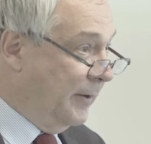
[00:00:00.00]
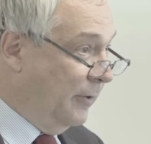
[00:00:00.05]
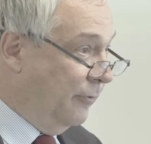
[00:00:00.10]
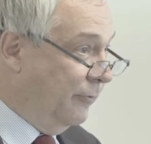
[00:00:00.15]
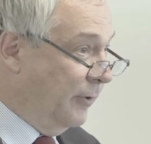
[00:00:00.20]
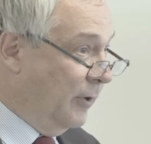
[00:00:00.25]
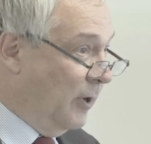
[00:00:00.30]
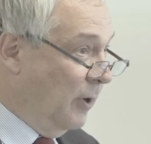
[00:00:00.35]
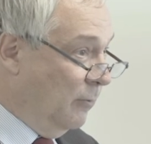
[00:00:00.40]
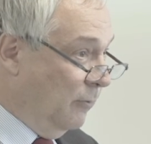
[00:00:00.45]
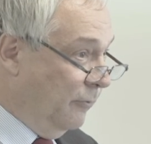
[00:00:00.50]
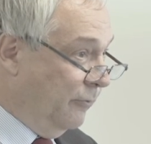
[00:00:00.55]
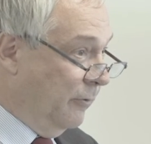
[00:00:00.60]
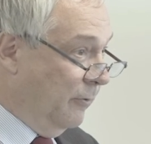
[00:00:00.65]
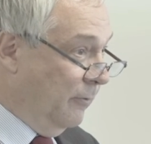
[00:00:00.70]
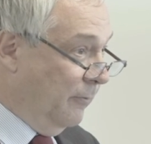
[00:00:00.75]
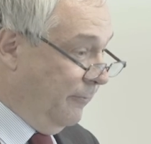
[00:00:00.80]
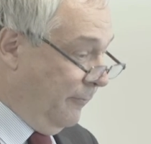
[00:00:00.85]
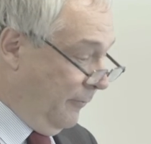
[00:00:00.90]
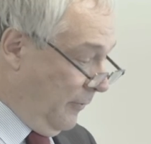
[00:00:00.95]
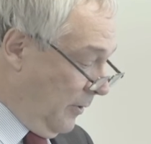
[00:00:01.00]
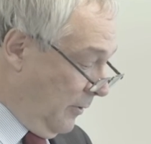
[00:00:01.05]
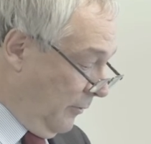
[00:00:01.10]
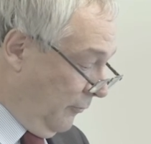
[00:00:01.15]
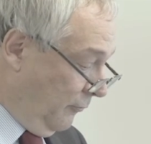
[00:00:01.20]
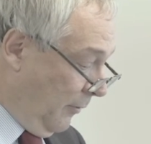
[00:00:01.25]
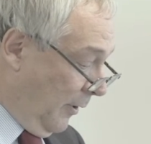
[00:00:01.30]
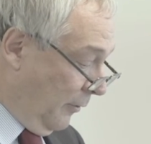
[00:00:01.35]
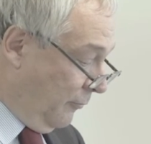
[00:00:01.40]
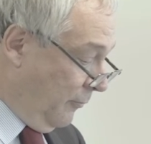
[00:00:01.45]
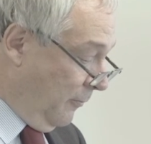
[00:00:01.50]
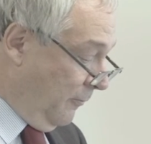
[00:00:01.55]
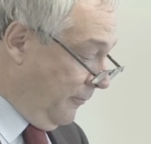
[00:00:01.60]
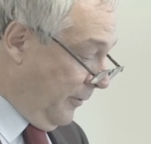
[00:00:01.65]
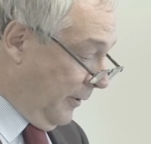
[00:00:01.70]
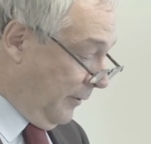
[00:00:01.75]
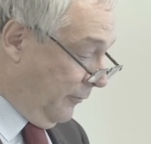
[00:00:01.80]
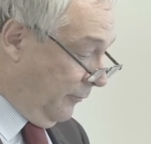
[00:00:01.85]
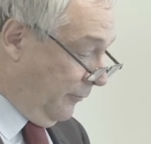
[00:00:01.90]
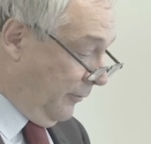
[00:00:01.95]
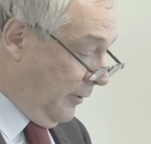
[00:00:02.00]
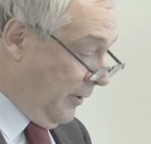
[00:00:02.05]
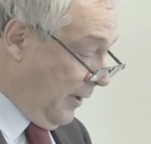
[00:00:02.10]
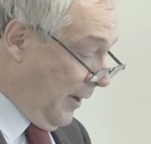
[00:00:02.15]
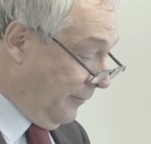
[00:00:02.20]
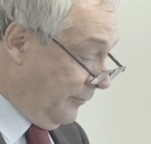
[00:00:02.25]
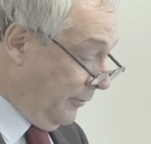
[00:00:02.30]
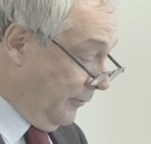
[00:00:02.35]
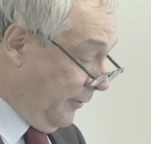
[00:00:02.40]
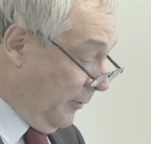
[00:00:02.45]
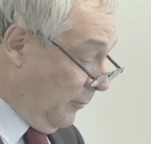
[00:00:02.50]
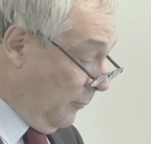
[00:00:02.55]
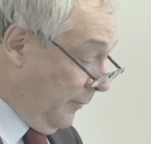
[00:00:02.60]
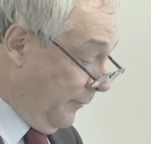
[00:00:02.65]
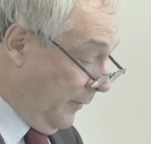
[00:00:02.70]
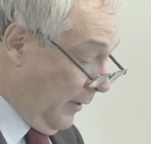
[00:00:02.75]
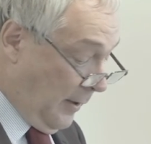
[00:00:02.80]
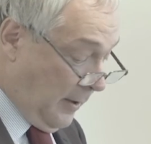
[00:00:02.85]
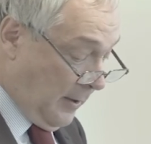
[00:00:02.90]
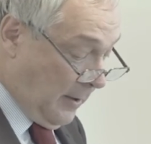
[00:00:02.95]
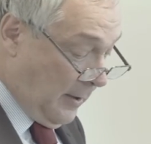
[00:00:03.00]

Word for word: that is the culture of uh, structural funds that you have to deal with.